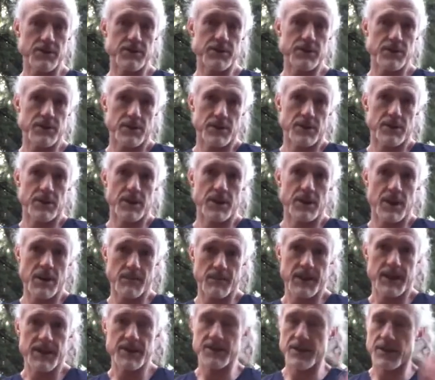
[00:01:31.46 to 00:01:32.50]
your
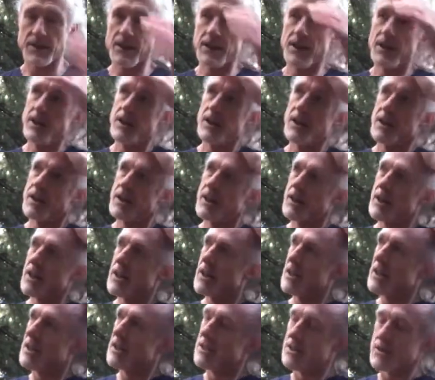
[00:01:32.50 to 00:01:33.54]
combination.
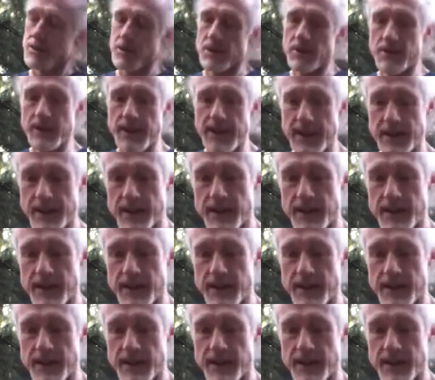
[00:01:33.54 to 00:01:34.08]
So you're at